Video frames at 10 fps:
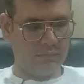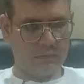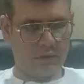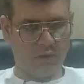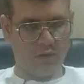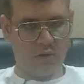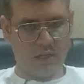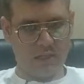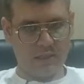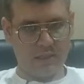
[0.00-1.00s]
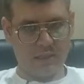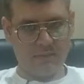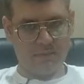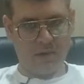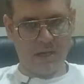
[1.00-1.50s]
Correct.
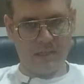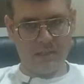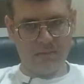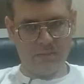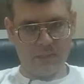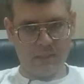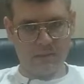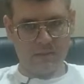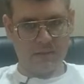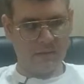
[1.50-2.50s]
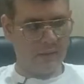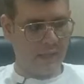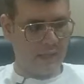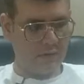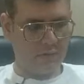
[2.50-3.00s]
White is winning.
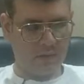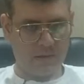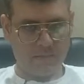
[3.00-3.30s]
Next one.